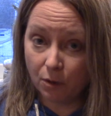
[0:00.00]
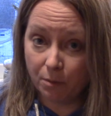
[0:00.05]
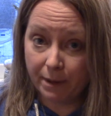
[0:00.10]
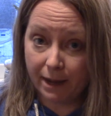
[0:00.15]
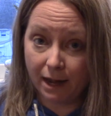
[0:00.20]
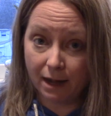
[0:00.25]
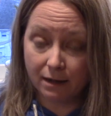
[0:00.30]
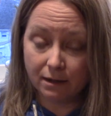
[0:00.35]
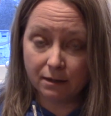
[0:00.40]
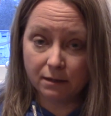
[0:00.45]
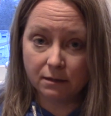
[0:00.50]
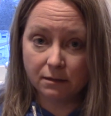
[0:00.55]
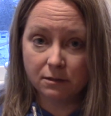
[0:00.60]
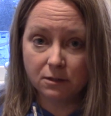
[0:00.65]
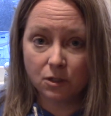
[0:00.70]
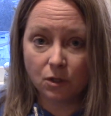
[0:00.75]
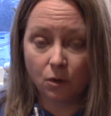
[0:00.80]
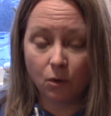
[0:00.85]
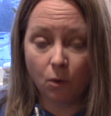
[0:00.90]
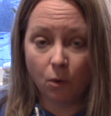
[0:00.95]
back
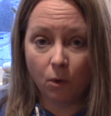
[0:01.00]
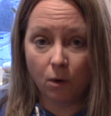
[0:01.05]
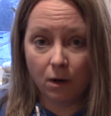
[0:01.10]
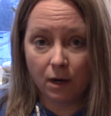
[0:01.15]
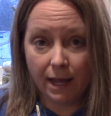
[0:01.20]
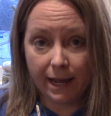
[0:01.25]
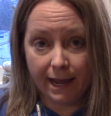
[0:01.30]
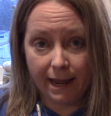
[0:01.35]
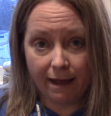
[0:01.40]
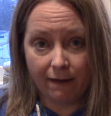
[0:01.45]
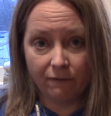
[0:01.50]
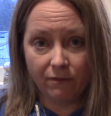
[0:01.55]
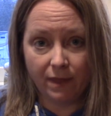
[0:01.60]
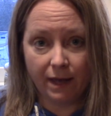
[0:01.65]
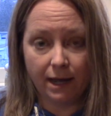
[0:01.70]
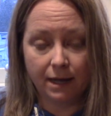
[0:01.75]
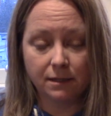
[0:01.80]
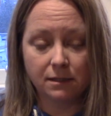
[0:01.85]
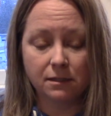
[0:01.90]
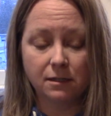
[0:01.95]
to court, I have
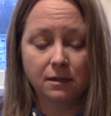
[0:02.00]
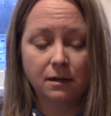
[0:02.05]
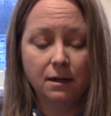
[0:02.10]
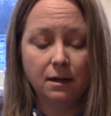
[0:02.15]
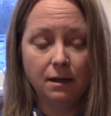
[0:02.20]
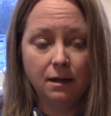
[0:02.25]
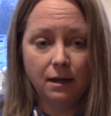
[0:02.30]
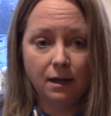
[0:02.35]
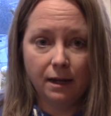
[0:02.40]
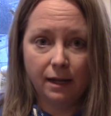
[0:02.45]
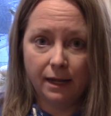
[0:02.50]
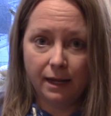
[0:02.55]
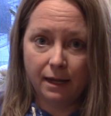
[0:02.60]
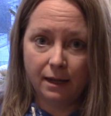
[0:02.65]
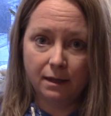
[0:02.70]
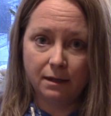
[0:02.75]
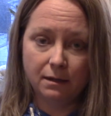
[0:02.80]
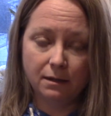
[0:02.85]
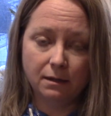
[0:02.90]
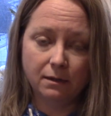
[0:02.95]
that,
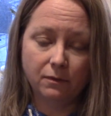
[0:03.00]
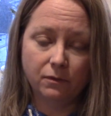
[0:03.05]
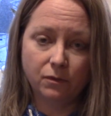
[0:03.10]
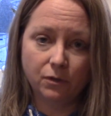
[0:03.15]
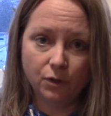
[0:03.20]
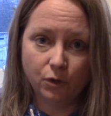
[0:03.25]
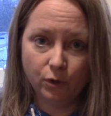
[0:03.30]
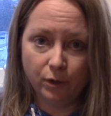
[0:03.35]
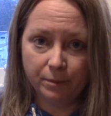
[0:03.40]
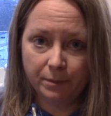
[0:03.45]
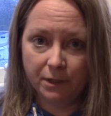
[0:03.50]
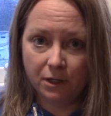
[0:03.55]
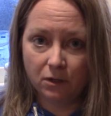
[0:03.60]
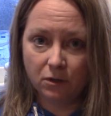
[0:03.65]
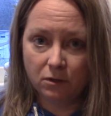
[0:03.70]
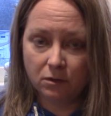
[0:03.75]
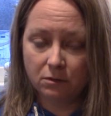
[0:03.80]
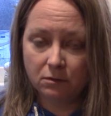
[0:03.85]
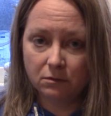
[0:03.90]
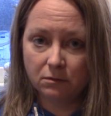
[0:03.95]
and the
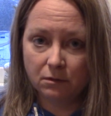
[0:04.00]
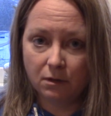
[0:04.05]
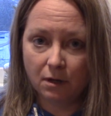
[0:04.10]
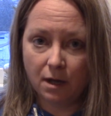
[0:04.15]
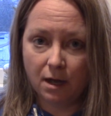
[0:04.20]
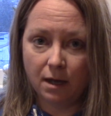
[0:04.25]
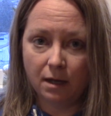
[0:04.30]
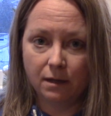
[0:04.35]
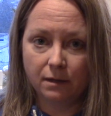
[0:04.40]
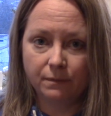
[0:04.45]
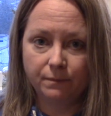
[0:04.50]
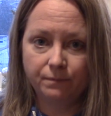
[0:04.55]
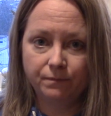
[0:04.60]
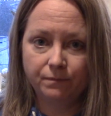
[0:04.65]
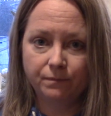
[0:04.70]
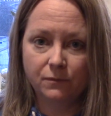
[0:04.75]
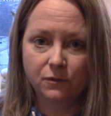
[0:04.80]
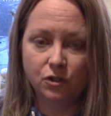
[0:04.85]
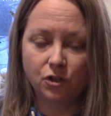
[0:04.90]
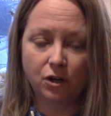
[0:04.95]
criminal
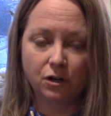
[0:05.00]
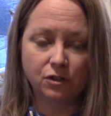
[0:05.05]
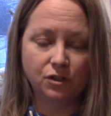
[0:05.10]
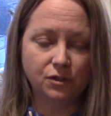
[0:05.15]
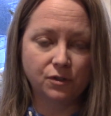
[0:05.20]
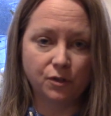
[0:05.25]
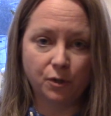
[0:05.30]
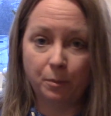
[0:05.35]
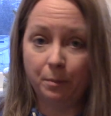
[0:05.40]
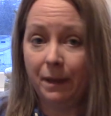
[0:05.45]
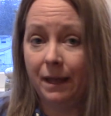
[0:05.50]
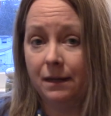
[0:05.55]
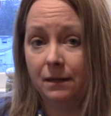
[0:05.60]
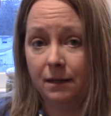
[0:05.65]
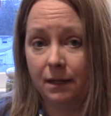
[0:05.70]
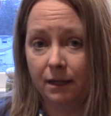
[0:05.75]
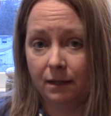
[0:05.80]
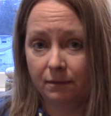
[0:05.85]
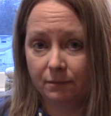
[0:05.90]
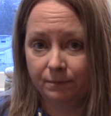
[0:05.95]
charges are
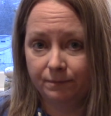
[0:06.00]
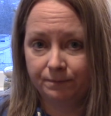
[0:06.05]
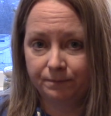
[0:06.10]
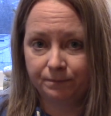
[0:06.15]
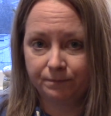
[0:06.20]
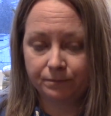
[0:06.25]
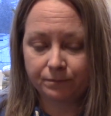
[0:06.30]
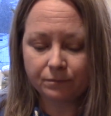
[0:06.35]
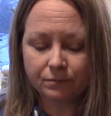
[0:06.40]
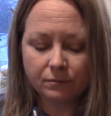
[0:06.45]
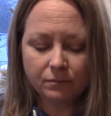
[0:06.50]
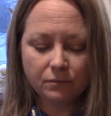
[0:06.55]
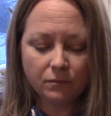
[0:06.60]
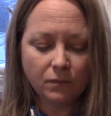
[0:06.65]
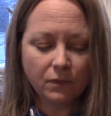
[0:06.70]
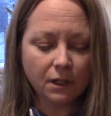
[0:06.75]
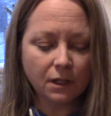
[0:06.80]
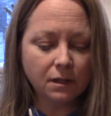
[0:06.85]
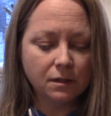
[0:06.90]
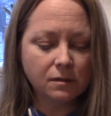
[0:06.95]
pending.
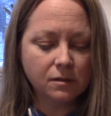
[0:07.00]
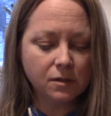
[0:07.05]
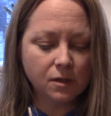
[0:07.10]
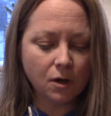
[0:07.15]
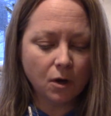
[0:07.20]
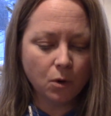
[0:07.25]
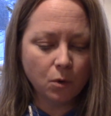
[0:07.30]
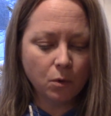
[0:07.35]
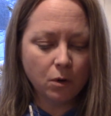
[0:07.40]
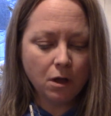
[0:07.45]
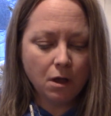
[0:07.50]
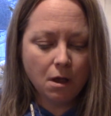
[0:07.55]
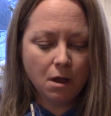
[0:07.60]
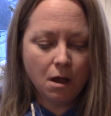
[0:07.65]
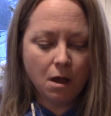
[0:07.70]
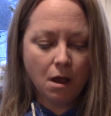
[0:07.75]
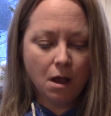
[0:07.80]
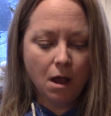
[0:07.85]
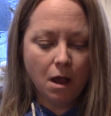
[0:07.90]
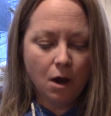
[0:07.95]
So
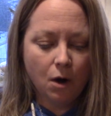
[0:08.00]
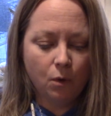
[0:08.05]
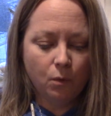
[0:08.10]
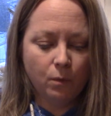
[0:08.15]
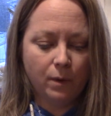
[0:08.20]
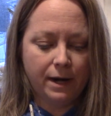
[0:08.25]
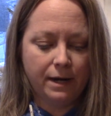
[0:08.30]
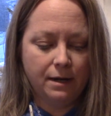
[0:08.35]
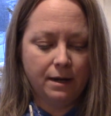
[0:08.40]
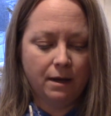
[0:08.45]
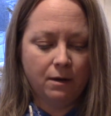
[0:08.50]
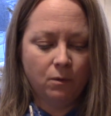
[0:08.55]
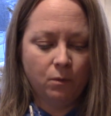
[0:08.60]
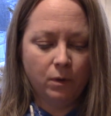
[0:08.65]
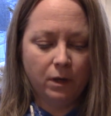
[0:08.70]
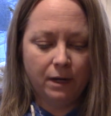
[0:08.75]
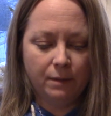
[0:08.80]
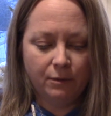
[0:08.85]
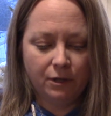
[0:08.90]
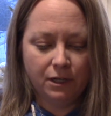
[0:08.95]
right now
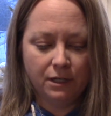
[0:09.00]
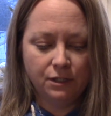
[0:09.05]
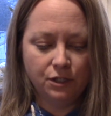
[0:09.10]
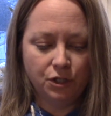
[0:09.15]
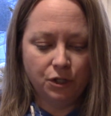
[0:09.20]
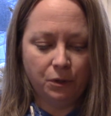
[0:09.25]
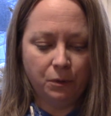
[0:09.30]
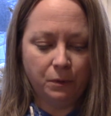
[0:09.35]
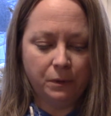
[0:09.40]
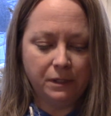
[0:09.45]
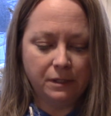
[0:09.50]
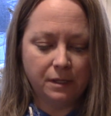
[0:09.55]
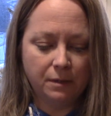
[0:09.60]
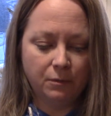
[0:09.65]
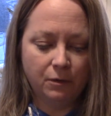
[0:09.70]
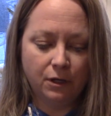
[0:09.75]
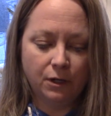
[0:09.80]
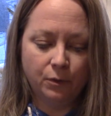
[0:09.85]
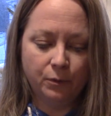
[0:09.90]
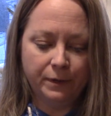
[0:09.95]
what I'm going to do is I'm
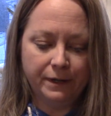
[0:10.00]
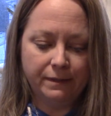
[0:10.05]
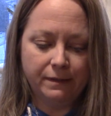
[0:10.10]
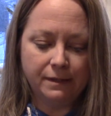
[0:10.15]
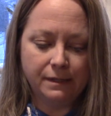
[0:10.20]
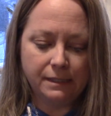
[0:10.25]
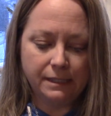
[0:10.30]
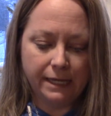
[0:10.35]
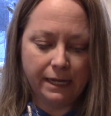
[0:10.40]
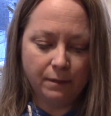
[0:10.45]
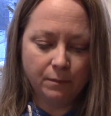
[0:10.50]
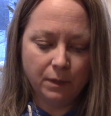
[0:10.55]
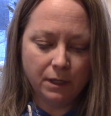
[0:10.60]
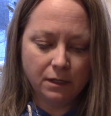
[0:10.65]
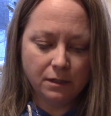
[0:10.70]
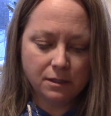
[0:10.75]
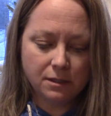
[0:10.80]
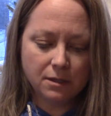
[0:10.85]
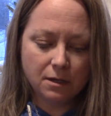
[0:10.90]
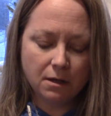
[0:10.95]
going to read the
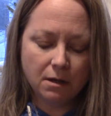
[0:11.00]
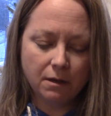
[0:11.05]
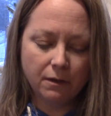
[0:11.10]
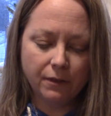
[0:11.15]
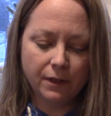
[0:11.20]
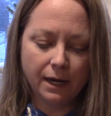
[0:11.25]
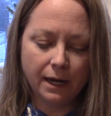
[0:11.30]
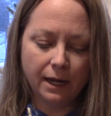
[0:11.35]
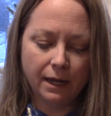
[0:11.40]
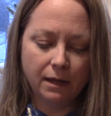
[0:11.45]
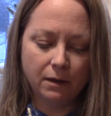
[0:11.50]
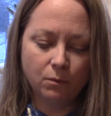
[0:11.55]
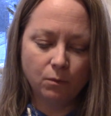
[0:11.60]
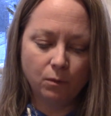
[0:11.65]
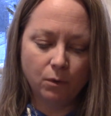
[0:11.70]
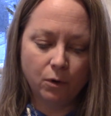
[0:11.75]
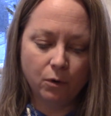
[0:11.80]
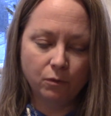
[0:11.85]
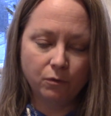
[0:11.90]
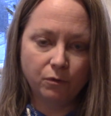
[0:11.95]
statement that I
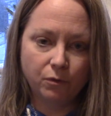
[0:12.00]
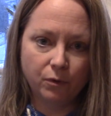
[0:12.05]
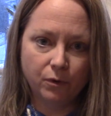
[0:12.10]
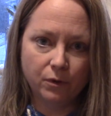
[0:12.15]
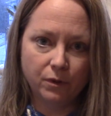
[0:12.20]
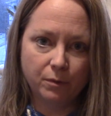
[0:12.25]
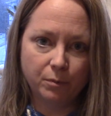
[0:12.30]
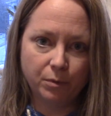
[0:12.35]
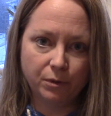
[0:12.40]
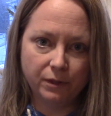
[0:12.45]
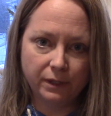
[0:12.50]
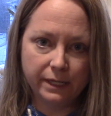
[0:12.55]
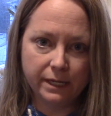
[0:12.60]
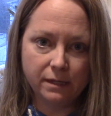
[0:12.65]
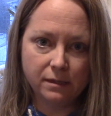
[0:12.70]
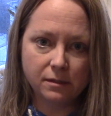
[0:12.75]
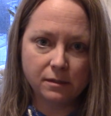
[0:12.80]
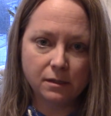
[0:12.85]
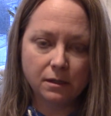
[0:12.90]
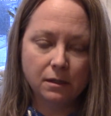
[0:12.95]
wrote for the
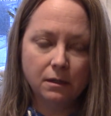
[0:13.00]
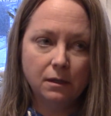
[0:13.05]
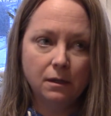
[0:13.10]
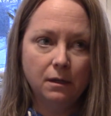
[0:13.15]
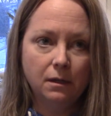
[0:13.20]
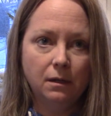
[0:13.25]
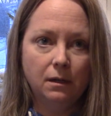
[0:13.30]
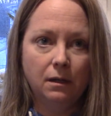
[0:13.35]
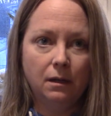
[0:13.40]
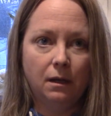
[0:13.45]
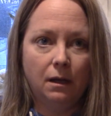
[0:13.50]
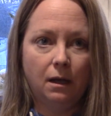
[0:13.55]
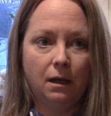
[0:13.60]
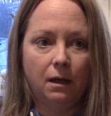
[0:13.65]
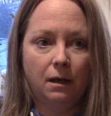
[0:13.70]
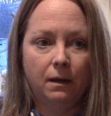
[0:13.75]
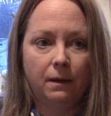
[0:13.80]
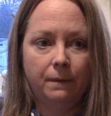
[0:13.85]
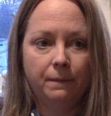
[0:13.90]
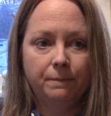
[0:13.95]
police,
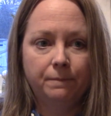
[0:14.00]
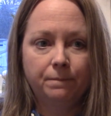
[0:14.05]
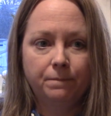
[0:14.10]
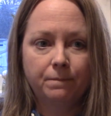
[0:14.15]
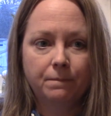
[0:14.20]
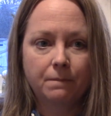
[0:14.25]
and